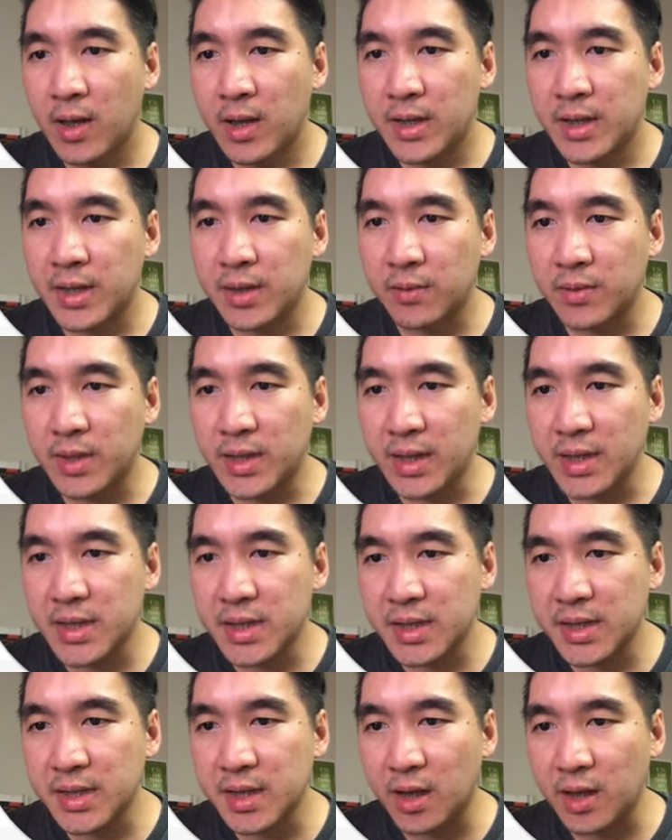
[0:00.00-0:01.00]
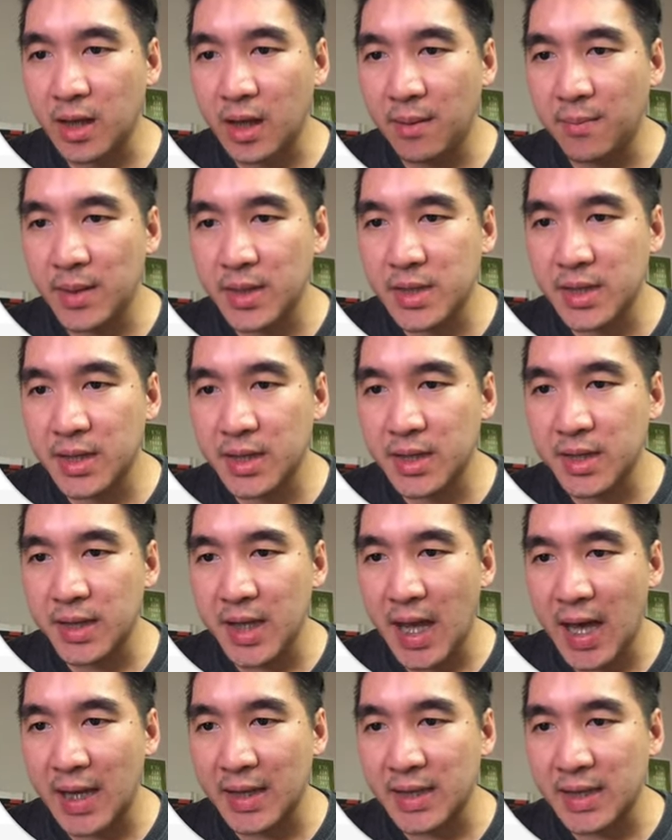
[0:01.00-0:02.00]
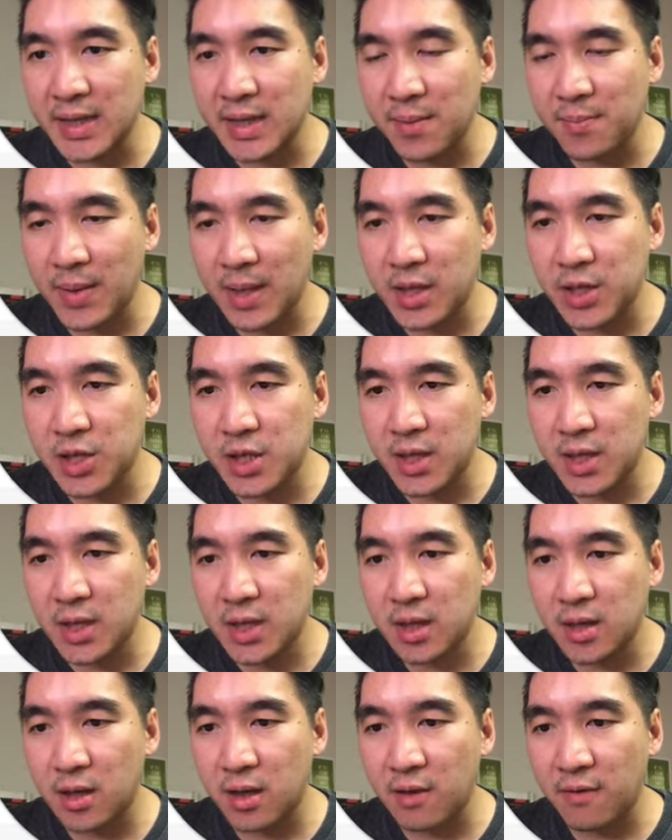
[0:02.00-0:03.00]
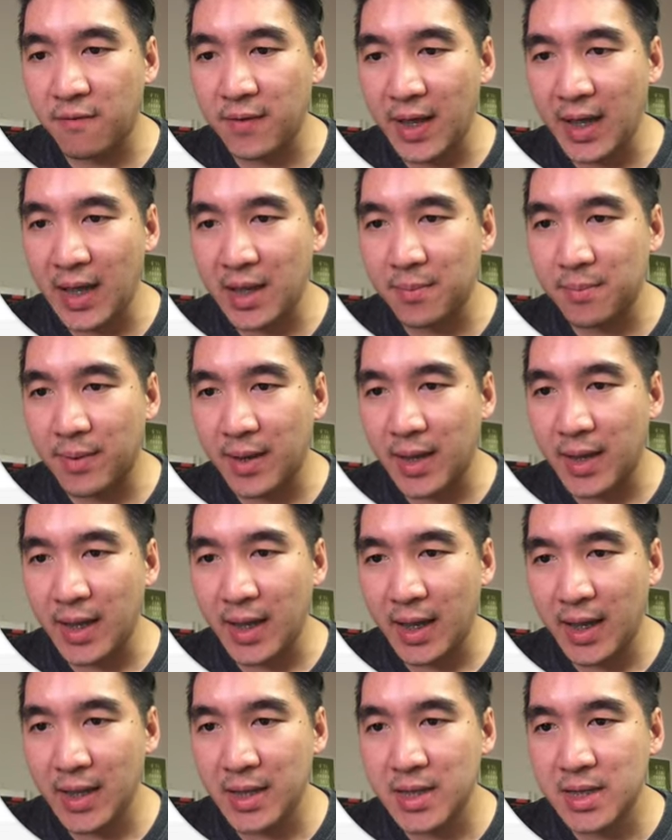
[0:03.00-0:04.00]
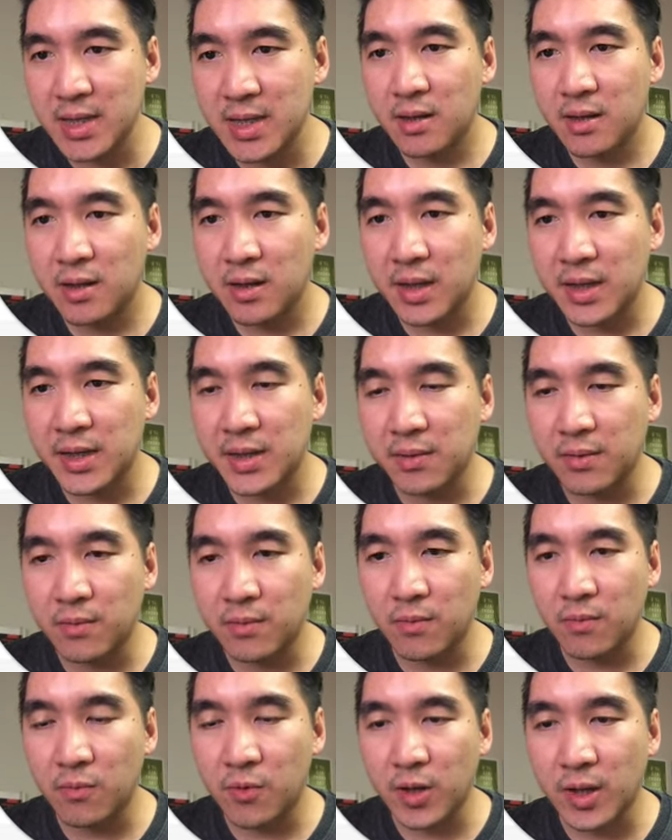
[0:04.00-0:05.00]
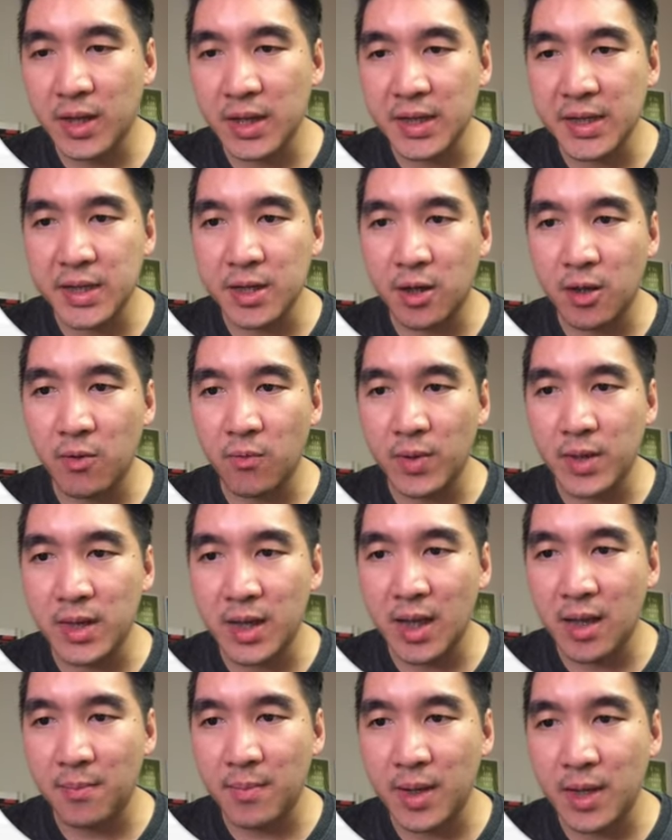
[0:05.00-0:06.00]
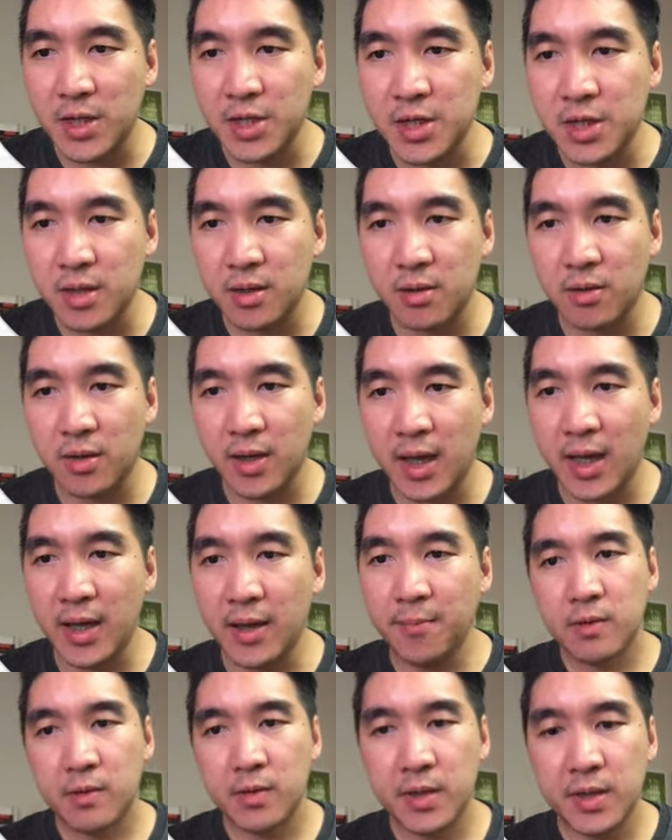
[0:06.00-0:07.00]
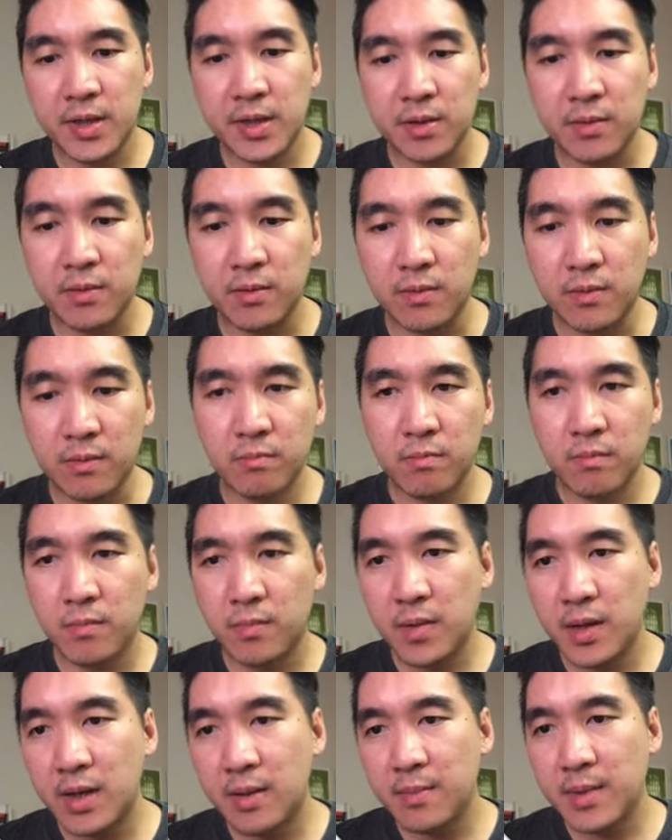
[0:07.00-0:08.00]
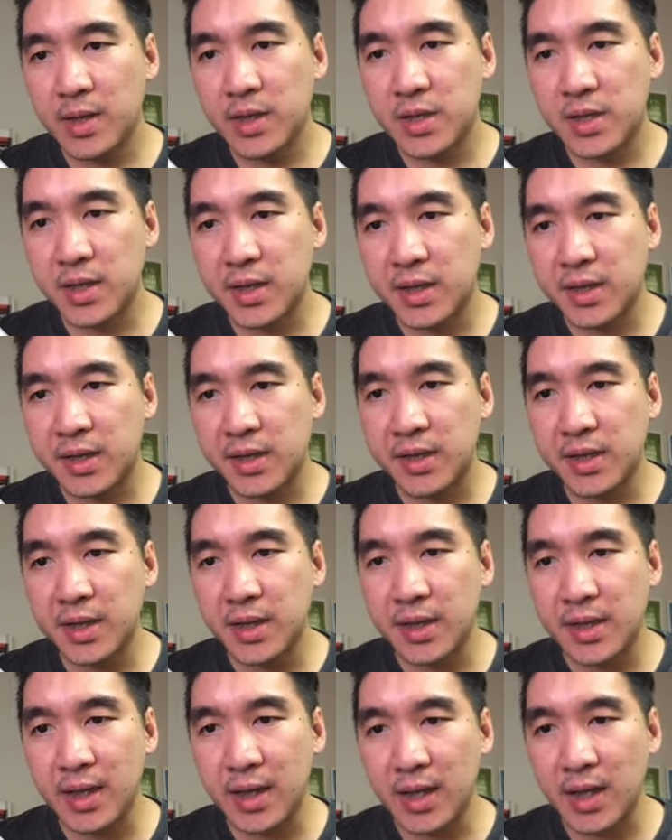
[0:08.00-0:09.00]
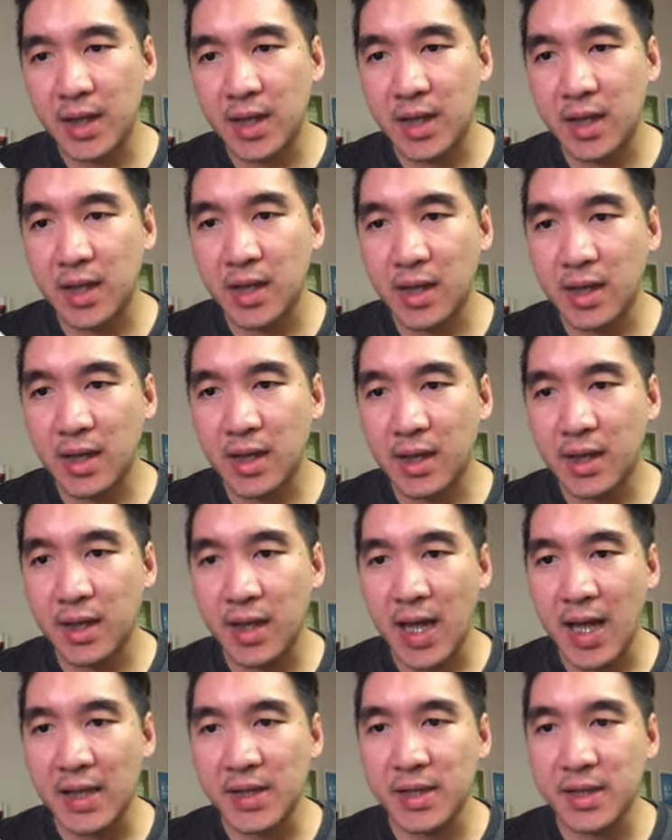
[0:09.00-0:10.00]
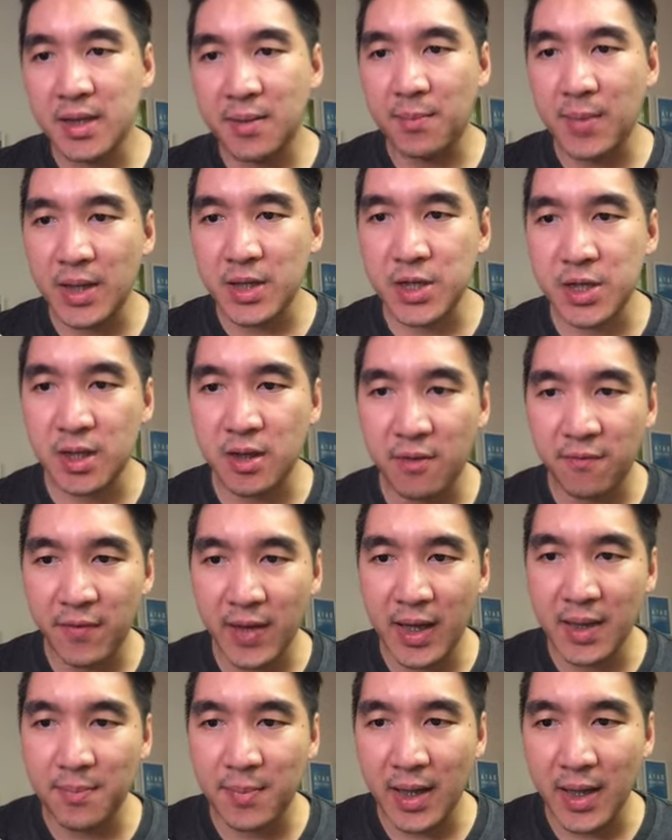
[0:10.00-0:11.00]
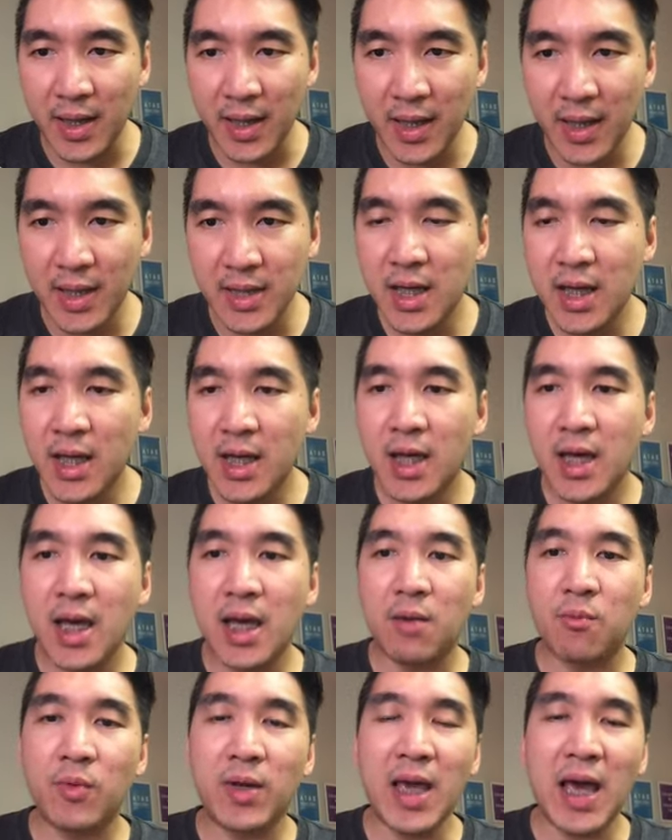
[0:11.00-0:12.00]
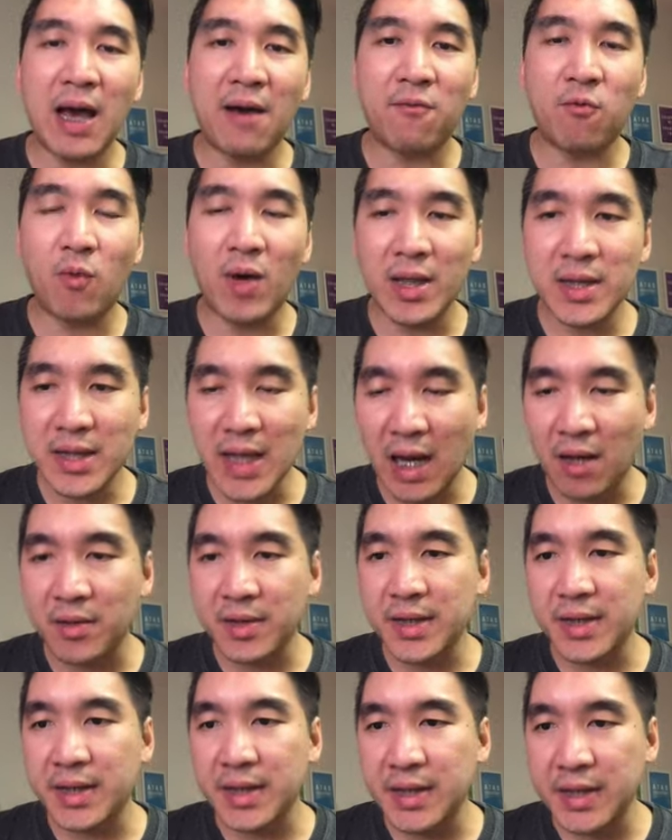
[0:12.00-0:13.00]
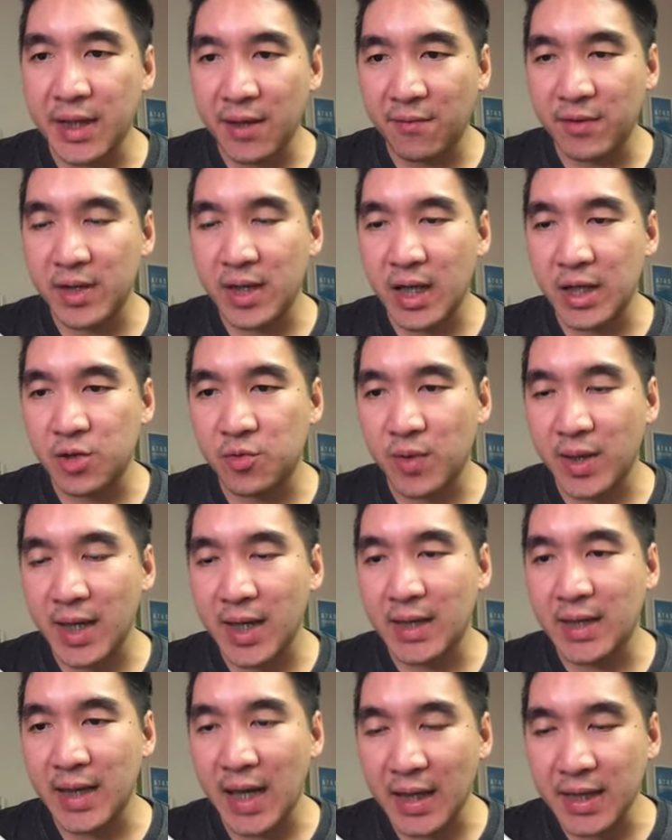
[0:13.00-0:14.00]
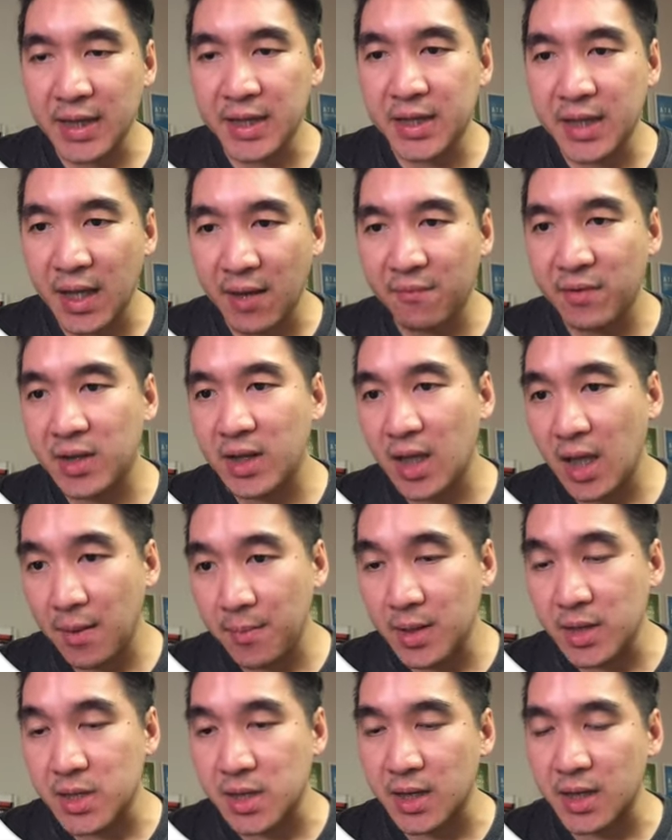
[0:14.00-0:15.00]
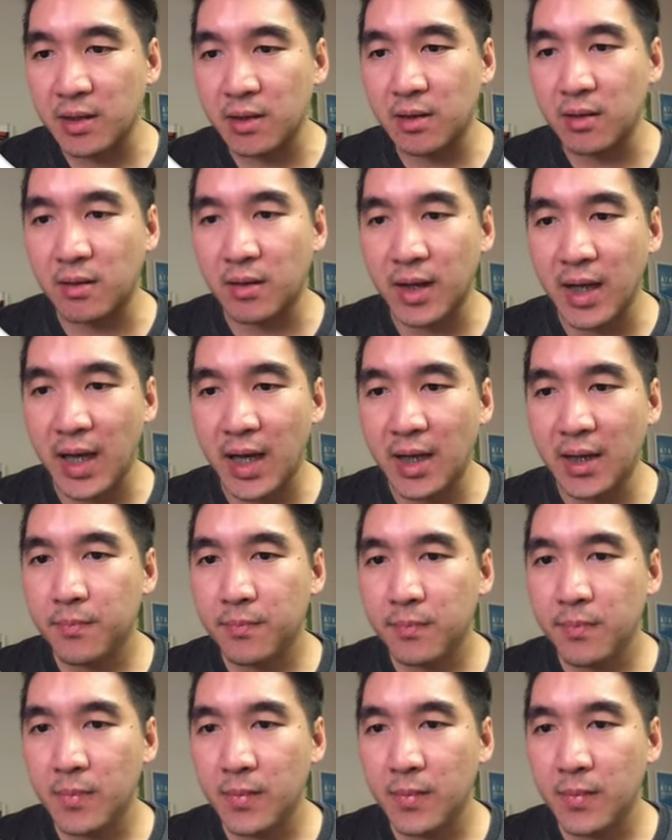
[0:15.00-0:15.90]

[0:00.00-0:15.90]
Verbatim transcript: So digits.images has a dimension of 8 by 8. And so we're gonna start with the image, okay? So images, data, it has a dimension of 8 by 8, and we have 1,797 images, okay?